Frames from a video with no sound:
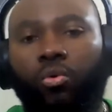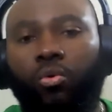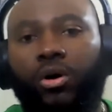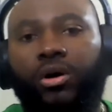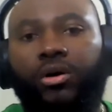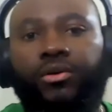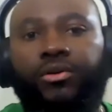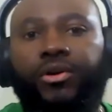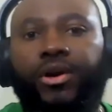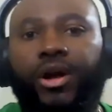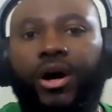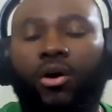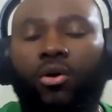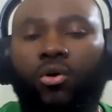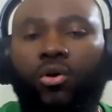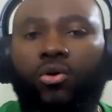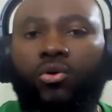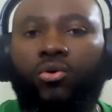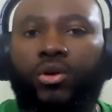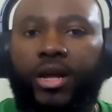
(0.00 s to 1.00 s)
we'll
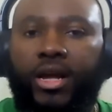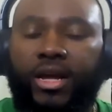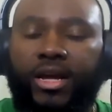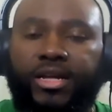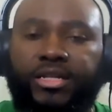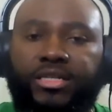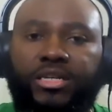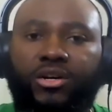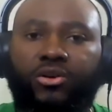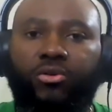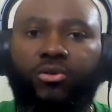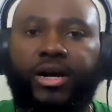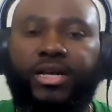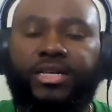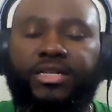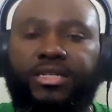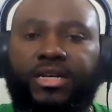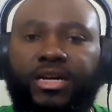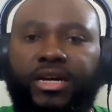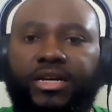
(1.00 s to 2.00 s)
know who the
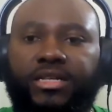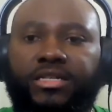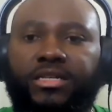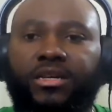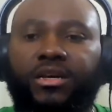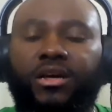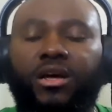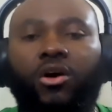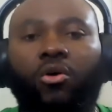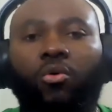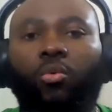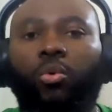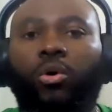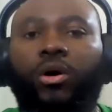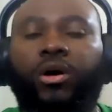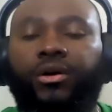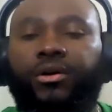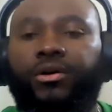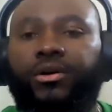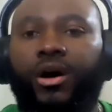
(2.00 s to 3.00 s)
antichrist is
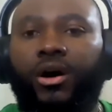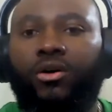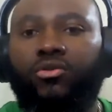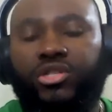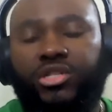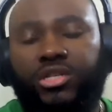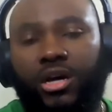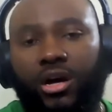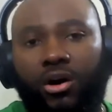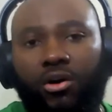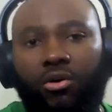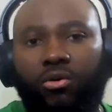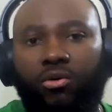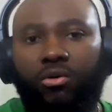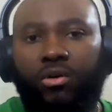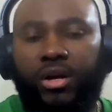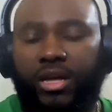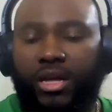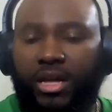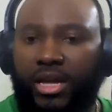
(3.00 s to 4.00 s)
we'll know
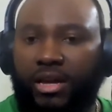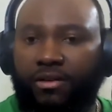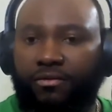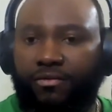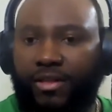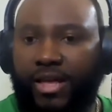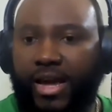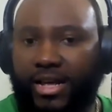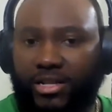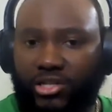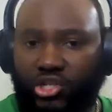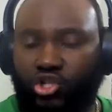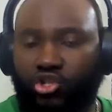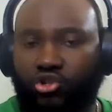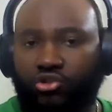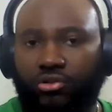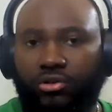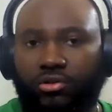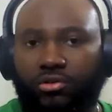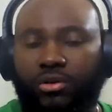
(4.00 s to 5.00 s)
so if that's
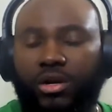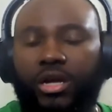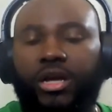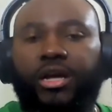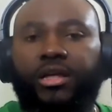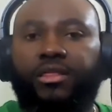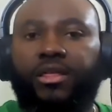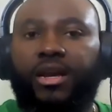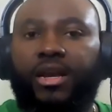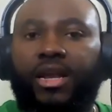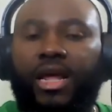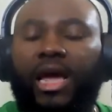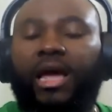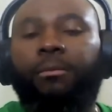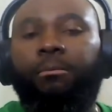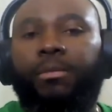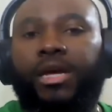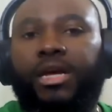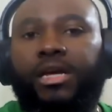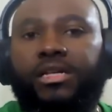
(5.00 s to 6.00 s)
true, then
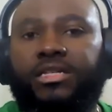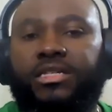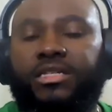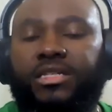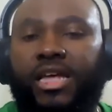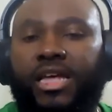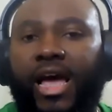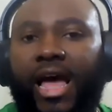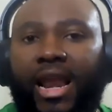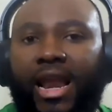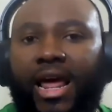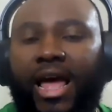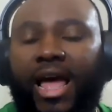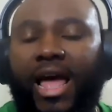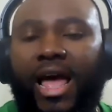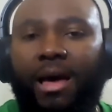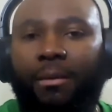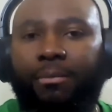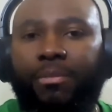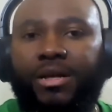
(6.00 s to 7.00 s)
that means that
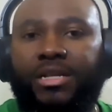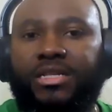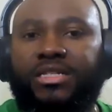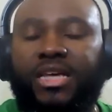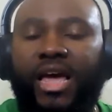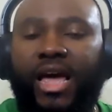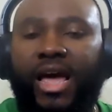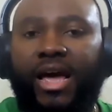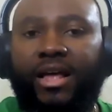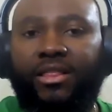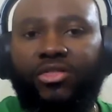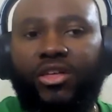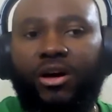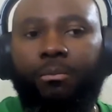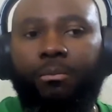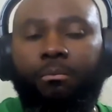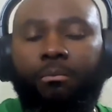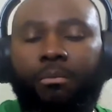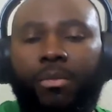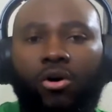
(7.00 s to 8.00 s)
happens at
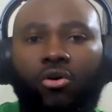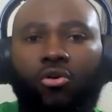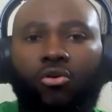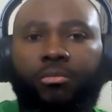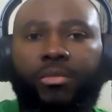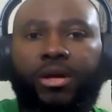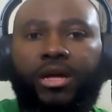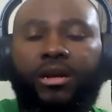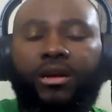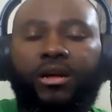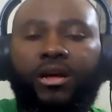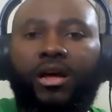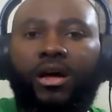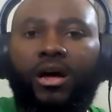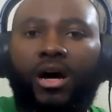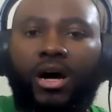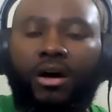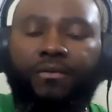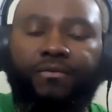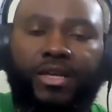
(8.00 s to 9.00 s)
the moment
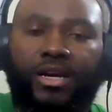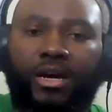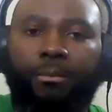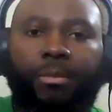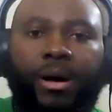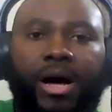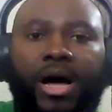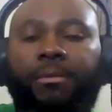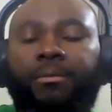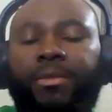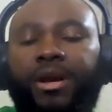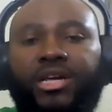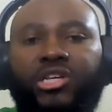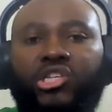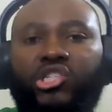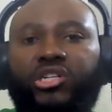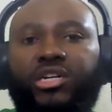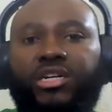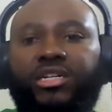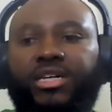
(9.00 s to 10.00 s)
of the
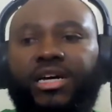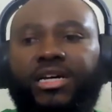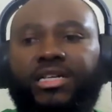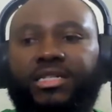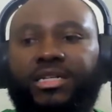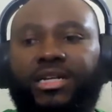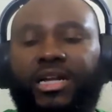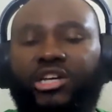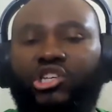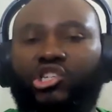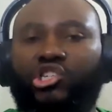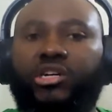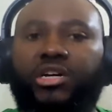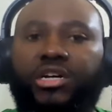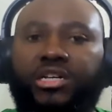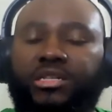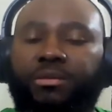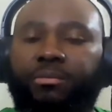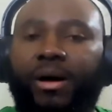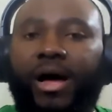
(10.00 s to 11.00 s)
abomination of desolation,
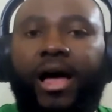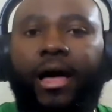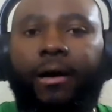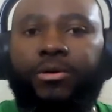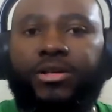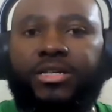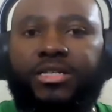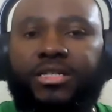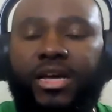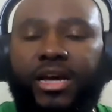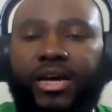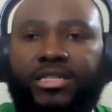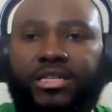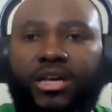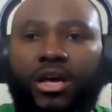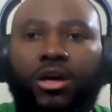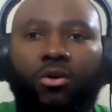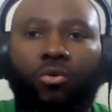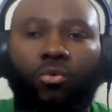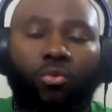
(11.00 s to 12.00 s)
because the Bible
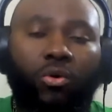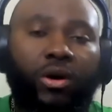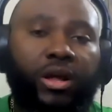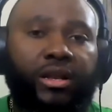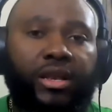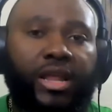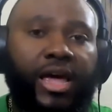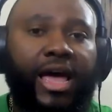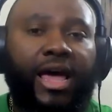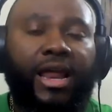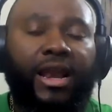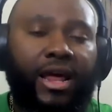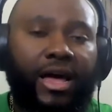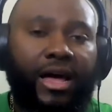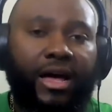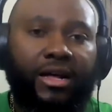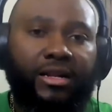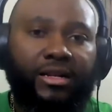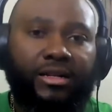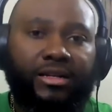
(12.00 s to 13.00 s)
says when that
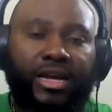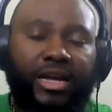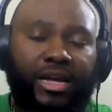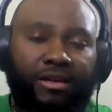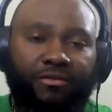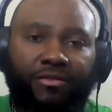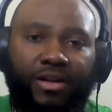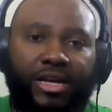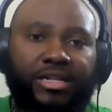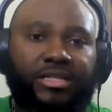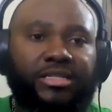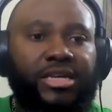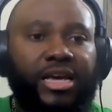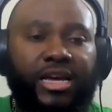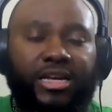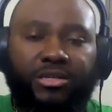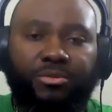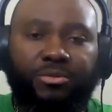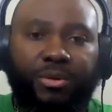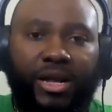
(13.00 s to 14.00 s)
event
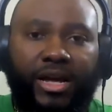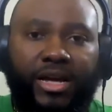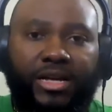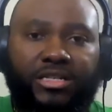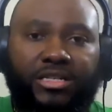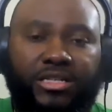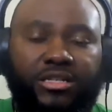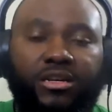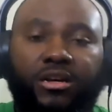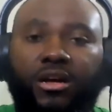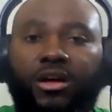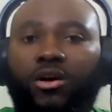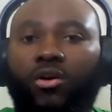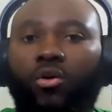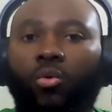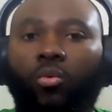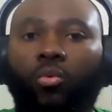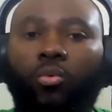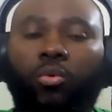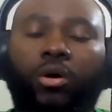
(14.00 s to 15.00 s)
takes place,
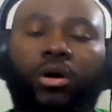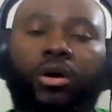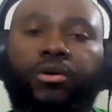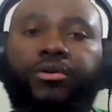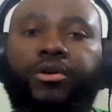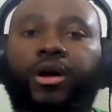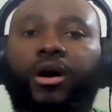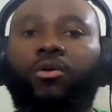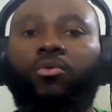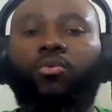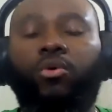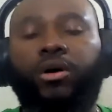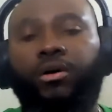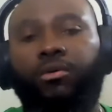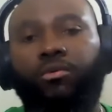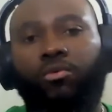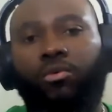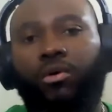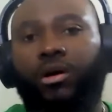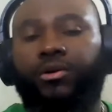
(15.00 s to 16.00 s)
we'll know,
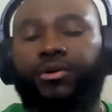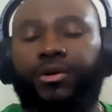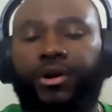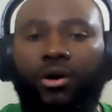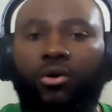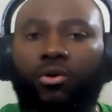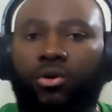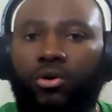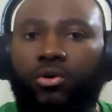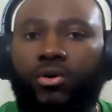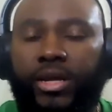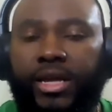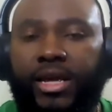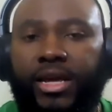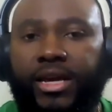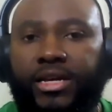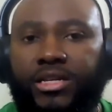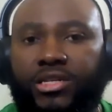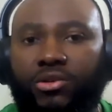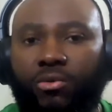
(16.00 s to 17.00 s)
we'll, we'll know who
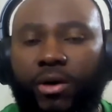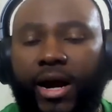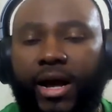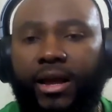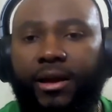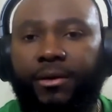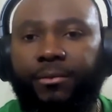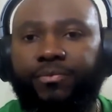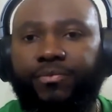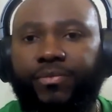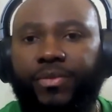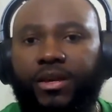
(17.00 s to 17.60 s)
he is, right?